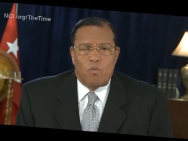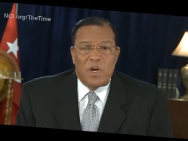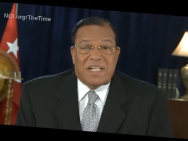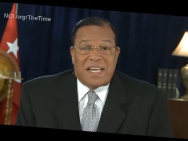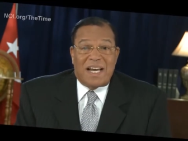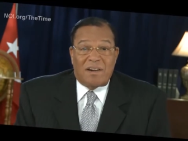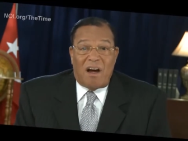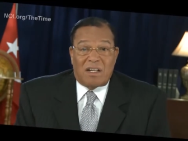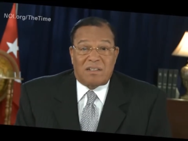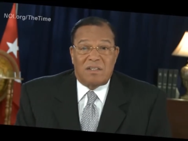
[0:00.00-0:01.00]
we
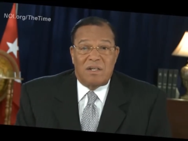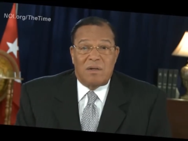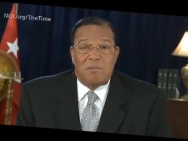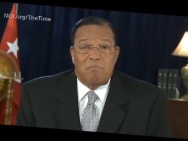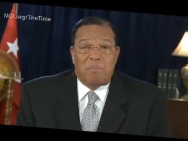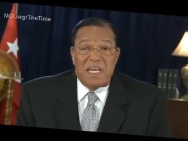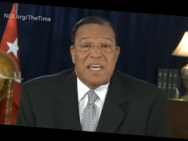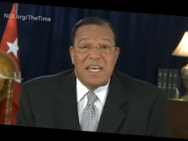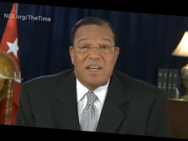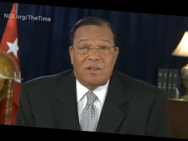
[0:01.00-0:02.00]
cannot
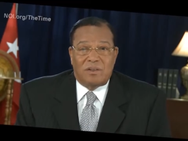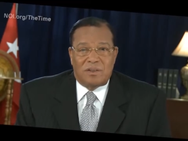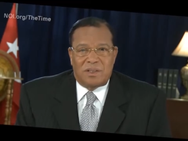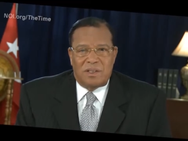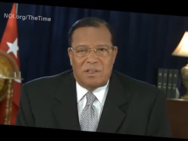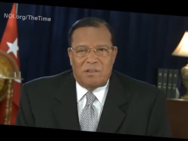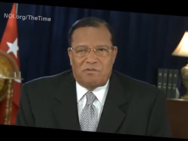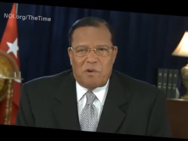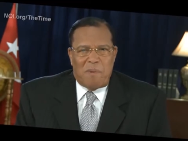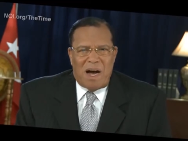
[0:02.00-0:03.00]
be healed
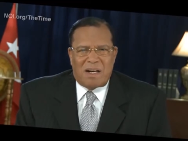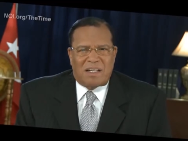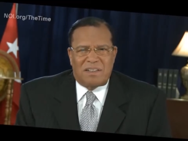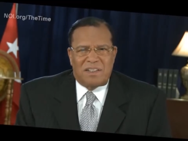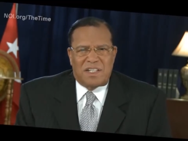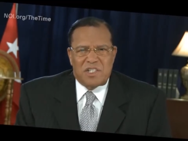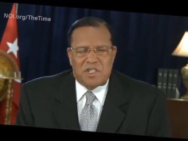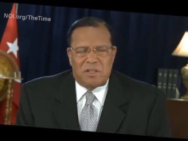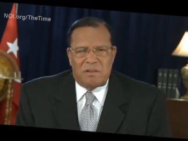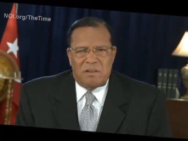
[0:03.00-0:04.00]
from our
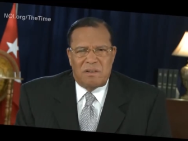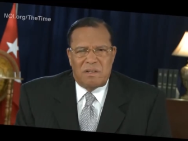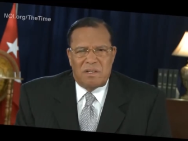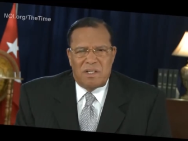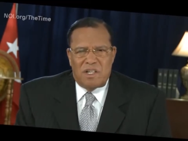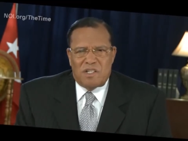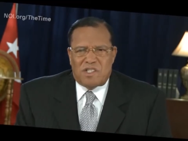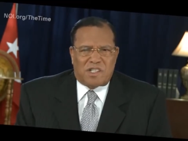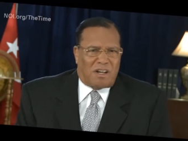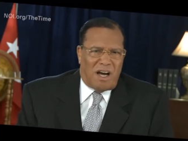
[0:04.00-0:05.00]
condition.
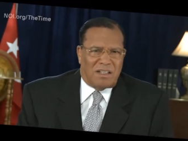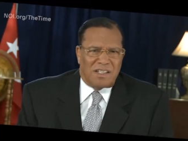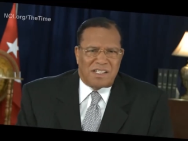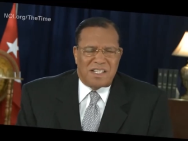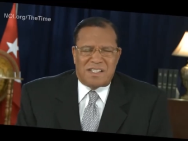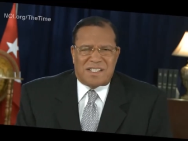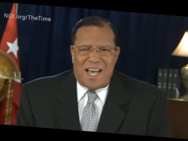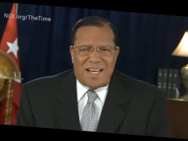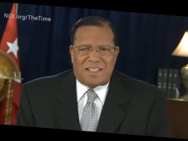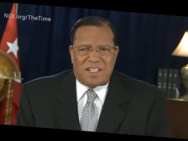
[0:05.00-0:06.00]
Scholars and
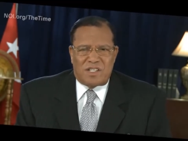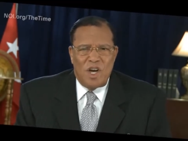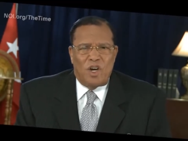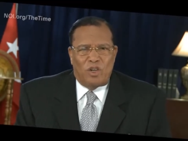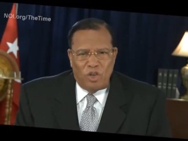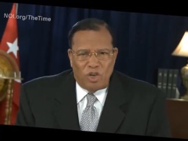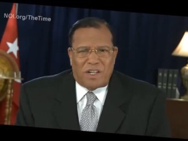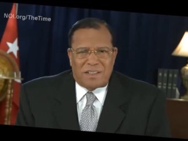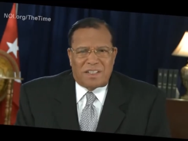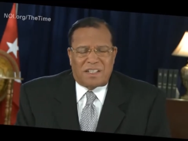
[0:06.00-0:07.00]
scientists
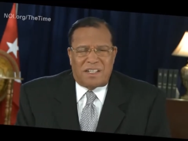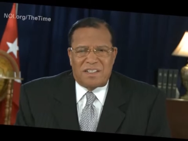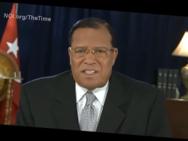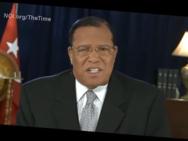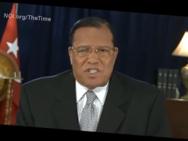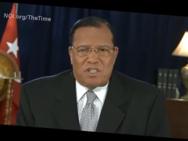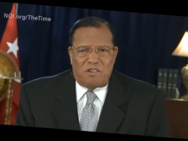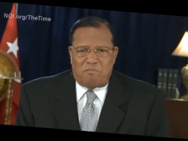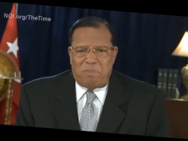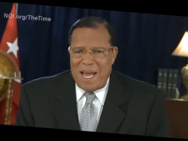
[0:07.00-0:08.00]
look at the
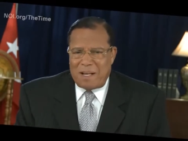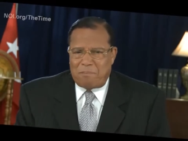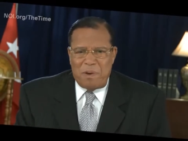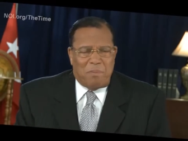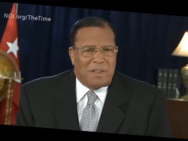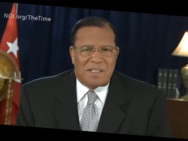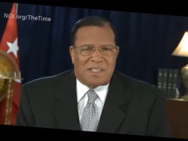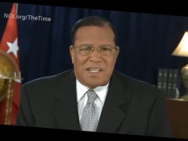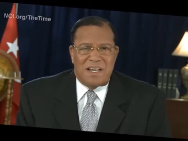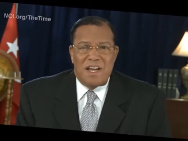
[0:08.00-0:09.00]
condition of black people
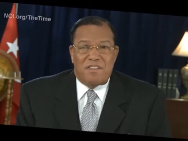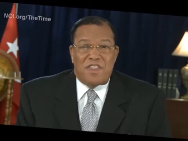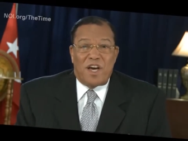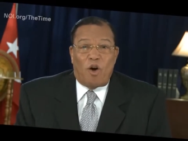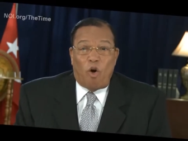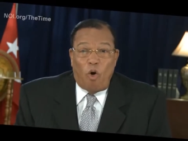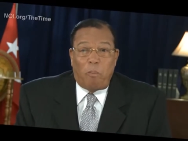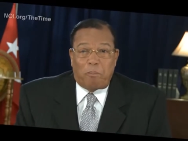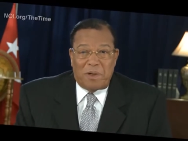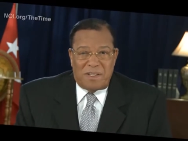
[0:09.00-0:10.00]
and say they're
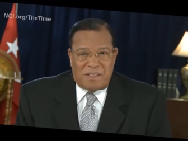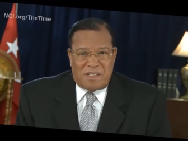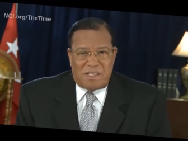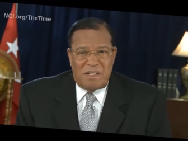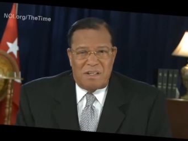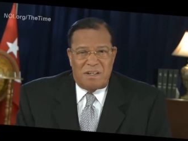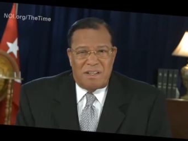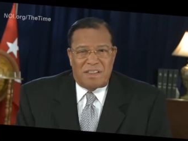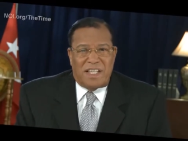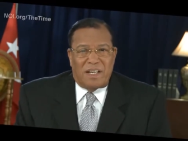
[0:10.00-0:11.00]
hopeless,
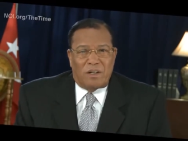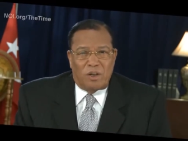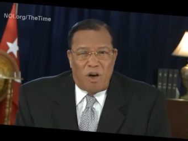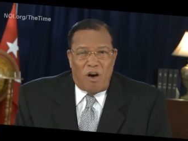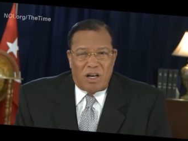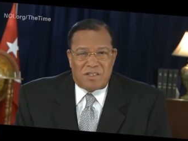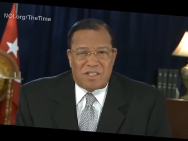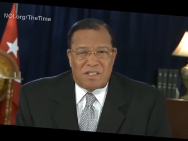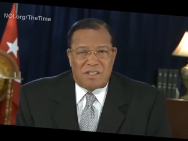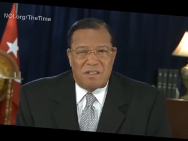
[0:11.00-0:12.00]
they're
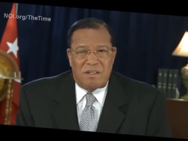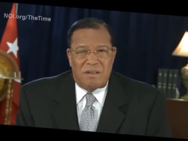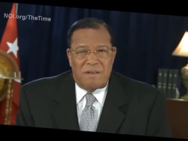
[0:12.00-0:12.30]
lost,